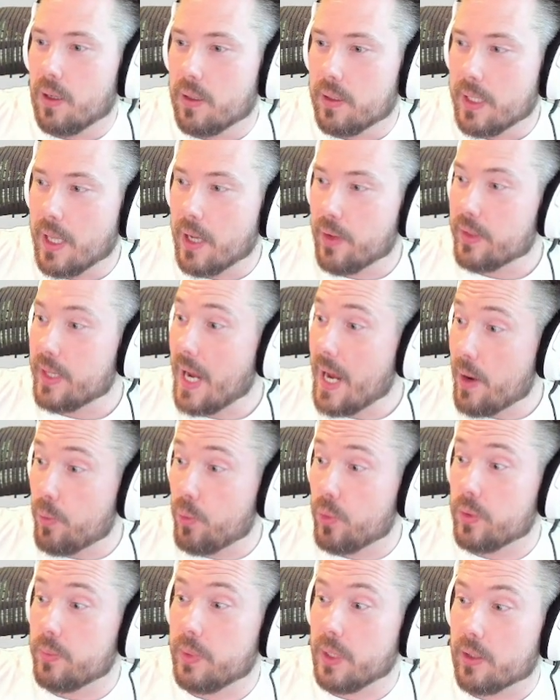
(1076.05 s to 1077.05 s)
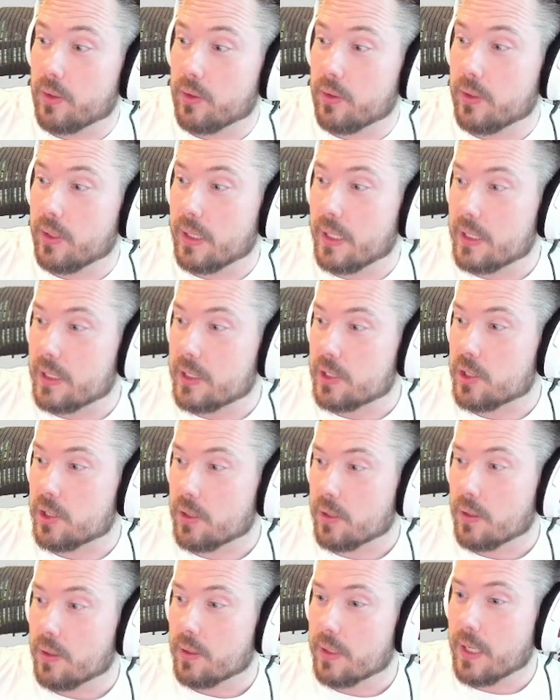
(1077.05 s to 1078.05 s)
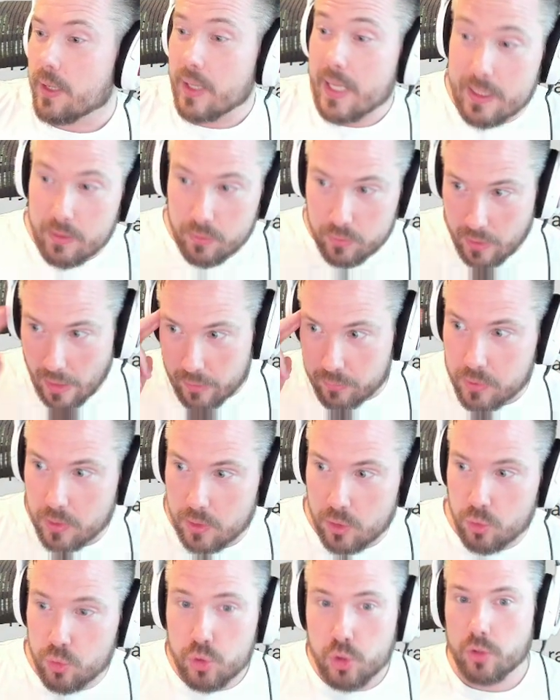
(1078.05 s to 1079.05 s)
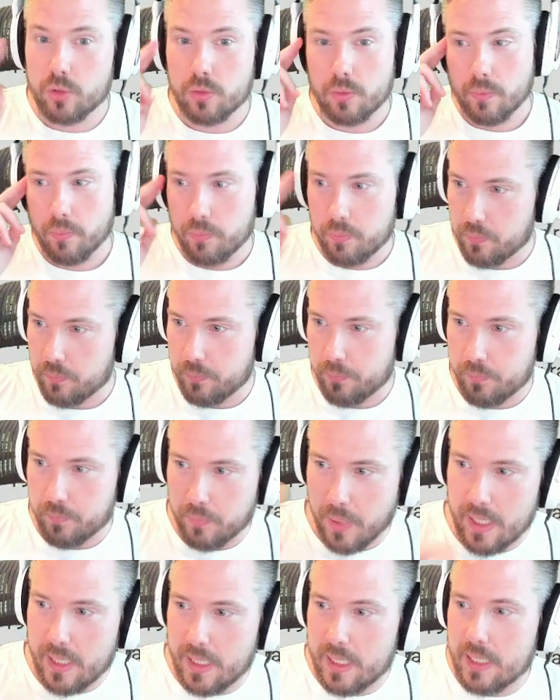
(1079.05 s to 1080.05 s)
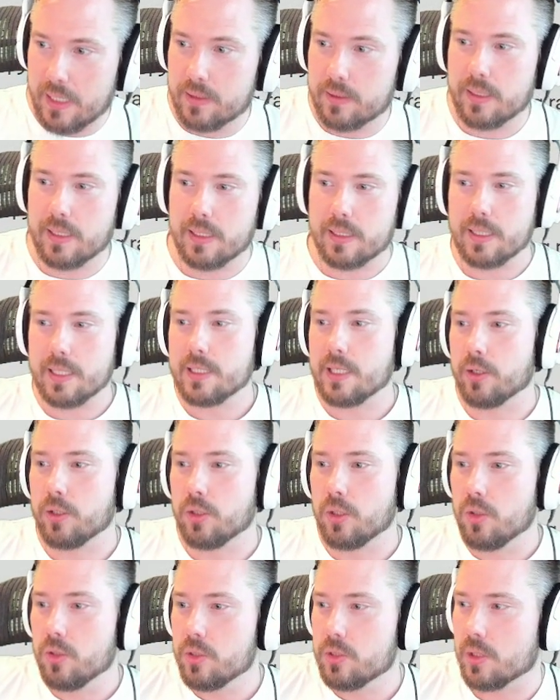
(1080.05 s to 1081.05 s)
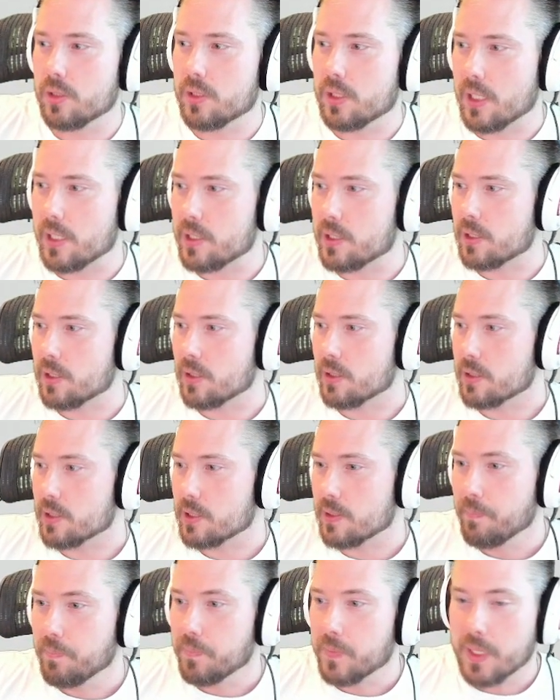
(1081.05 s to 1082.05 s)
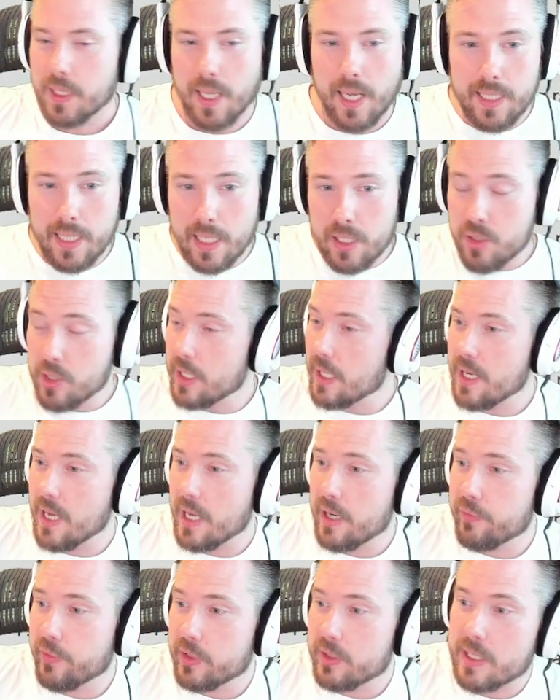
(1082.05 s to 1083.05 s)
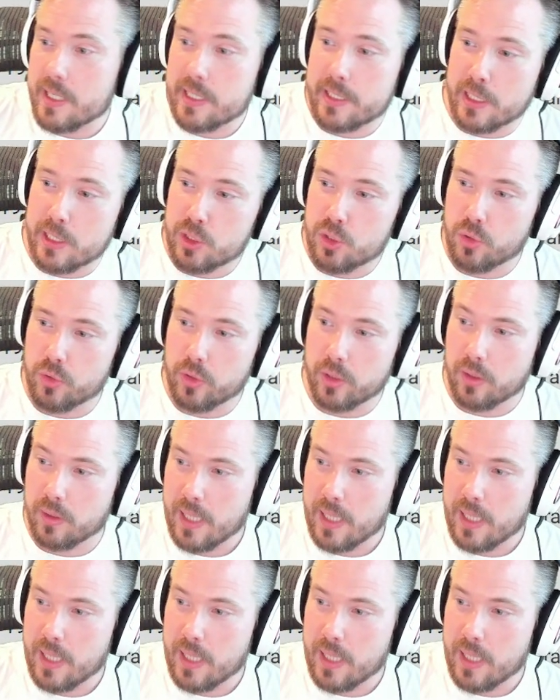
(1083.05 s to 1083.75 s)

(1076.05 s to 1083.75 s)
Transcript: Now that would be a good addition. Now that you should pay heed to these. These are good suggestions. And then you can advertise historical